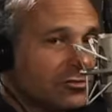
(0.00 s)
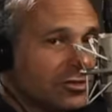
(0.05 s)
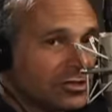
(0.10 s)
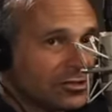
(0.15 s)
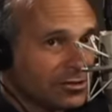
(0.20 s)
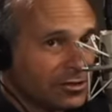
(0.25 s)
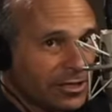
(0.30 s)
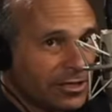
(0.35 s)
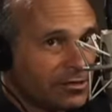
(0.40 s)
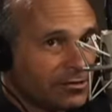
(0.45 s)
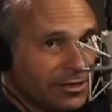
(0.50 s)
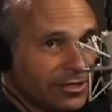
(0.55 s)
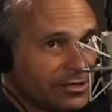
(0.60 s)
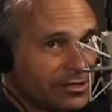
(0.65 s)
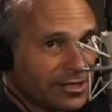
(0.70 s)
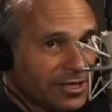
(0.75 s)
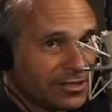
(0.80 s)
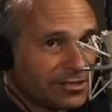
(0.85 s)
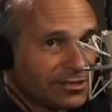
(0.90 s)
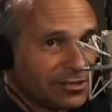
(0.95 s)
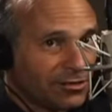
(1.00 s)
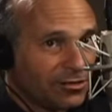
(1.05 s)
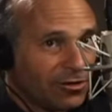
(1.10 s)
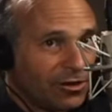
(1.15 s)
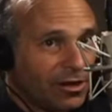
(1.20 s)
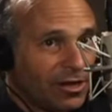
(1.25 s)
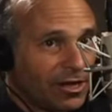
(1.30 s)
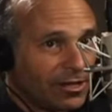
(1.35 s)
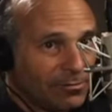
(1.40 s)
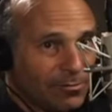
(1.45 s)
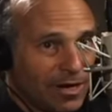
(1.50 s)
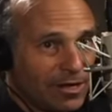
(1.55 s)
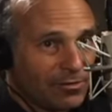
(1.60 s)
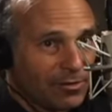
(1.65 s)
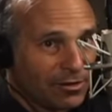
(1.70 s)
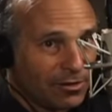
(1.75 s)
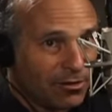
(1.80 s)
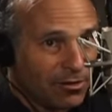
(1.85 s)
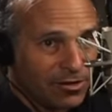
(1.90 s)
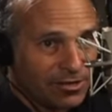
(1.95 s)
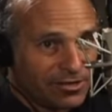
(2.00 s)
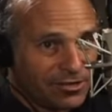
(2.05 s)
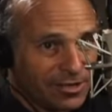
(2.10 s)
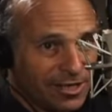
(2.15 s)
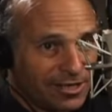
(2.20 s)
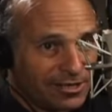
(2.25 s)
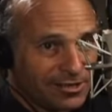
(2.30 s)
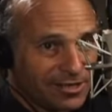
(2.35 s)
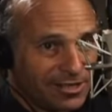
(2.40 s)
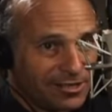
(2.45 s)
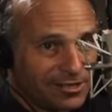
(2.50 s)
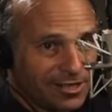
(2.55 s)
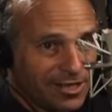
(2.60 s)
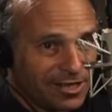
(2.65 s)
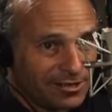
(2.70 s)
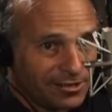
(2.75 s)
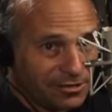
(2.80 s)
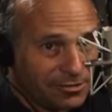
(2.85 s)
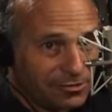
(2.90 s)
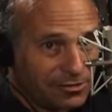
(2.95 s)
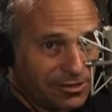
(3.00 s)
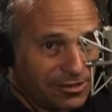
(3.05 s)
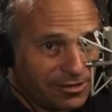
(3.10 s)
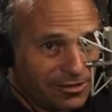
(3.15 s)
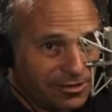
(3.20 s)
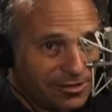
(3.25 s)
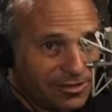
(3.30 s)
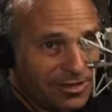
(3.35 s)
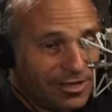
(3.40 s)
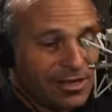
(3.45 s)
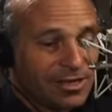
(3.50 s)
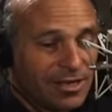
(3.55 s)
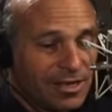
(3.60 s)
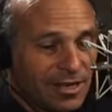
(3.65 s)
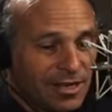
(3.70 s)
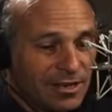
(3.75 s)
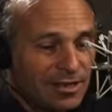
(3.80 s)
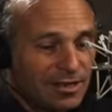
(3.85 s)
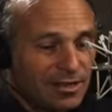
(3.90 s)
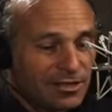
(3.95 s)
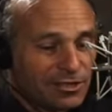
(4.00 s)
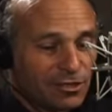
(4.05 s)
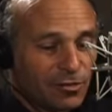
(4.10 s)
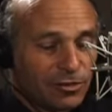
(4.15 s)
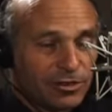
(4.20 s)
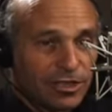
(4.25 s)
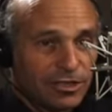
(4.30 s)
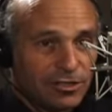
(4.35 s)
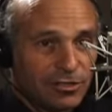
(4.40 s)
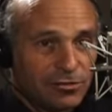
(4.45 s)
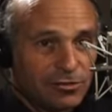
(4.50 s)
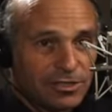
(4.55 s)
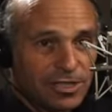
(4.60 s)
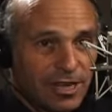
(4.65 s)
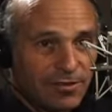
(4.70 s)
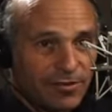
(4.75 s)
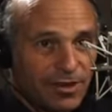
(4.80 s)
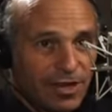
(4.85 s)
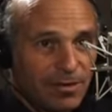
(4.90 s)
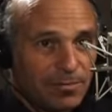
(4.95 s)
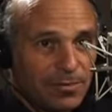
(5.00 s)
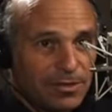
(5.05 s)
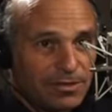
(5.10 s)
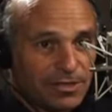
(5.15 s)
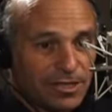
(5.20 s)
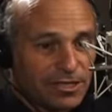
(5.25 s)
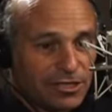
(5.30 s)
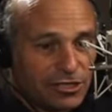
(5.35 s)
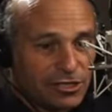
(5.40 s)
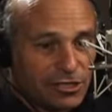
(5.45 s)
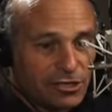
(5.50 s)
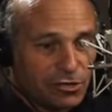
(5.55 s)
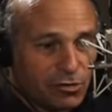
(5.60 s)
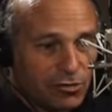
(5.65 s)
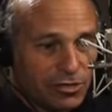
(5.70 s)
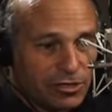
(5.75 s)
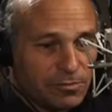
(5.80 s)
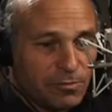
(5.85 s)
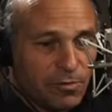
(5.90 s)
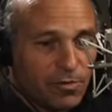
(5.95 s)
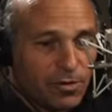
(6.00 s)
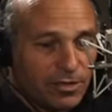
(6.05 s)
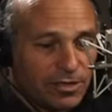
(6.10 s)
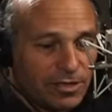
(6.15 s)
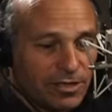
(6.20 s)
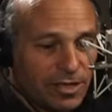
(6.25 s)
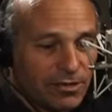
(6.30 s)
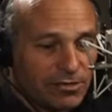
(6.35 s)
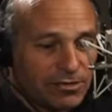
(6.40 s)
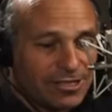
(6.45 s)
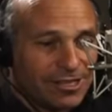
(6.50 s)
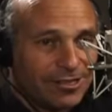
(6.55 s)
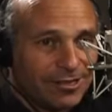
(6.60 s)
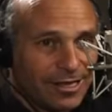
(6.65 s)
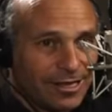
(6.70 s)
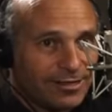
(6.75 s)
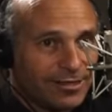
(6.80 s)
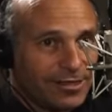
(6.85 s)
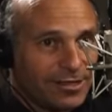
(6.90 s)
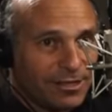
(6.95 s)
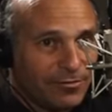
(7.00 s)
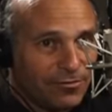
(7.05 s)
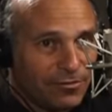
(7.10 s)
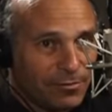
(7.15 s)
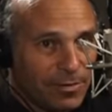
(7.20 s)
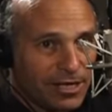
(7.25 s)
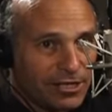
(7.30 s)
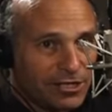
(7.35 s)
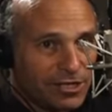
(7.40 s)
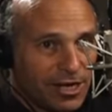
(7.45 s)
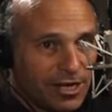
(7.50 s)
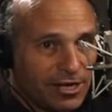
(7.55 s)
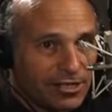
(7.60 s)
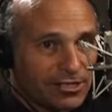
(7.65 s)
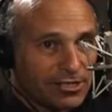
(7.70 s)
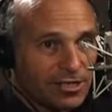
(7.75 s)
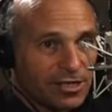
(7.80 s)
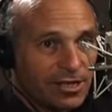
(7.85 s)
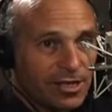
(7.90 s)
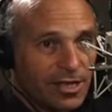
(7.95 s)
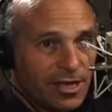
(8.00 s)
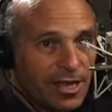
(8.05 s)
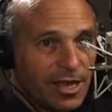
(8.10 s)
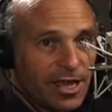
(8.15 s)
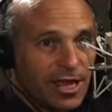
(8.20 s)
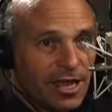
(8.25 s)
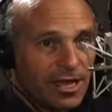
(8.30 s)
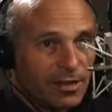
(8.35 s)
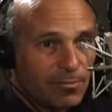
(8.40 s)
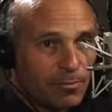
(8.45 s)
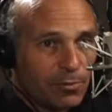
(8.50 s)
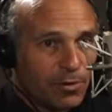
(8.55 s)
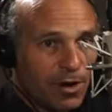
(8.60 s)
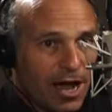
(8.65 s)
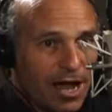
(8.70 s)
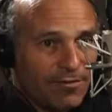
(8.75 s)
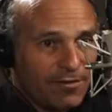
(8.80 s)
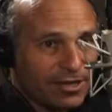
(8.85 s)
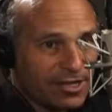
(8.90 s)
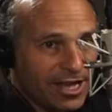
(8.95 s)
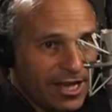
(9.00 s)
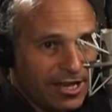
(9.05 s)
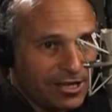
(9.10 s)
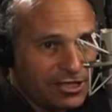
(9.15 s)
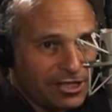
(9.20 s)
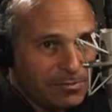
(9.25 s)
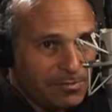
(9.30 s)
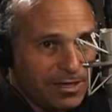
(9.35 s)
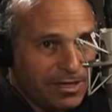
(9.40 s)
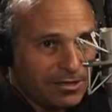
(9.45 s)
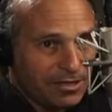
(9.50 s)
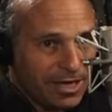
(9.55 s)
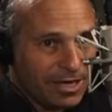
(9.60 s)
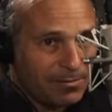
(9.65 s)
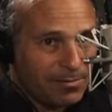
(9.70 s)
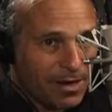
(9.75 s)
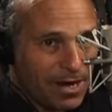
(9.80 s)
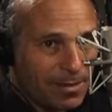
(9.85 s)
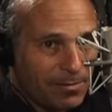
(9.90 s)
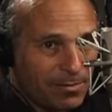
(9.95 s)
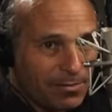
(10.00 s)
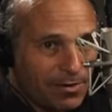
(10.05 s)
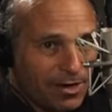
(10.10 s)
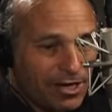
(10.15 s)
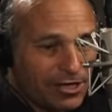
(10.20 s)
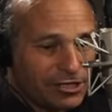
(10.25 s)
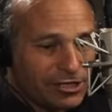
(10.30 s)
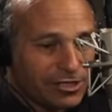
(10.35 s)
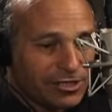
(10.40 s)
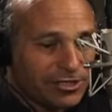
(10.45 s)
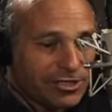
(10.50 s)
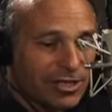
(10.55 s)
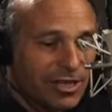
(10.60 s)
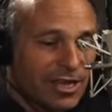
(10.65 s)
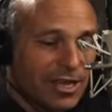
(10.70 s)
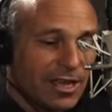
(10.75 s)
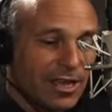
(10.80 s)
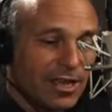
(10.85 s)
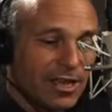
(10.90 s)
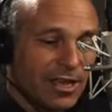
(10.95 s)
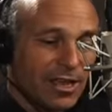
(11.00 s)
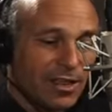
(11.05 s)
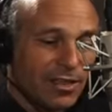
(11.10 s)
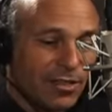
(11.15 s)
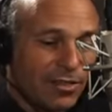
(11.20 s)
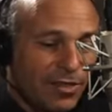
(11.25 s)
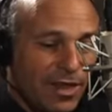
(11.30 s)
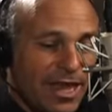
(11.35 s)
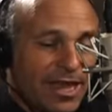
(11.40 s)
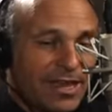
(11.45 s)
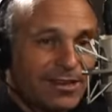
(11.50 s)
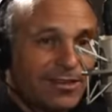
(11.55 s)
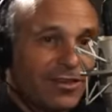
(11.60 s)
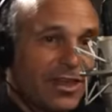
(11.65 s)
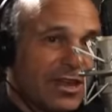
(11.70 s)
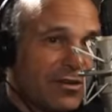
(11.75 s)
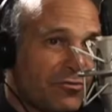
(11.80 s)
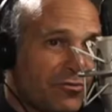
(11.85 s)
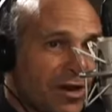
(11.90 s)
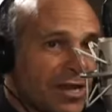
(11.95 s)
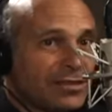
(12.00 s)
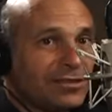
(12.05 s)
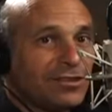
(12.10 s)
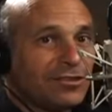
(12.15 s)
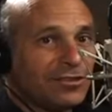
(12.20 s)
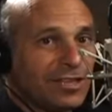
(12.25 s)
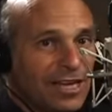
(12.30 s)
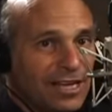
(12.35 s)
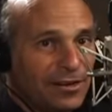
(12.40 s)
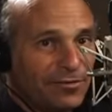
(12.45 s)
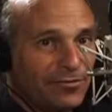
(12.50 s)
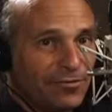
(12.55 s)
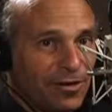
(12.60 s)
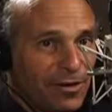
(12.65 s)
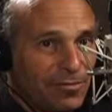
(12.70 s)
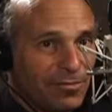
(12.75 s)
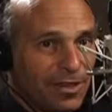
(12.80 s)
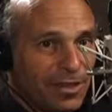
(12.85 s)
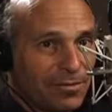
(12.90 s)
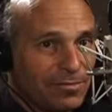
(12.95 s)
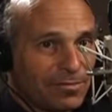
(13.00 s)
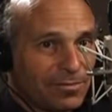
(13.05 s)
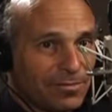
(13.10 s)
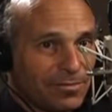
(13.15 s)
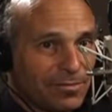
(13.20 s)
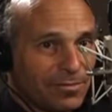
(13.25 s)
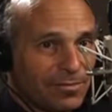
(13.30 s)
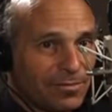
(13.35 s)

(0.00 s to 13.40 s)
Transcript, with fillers: do this legally. It's against the law. And by the way, the law is the United States Constitution. So what they do is they have companies like ChoicePoint and others collecting the information on us, private KGB type operations then they rent the data from them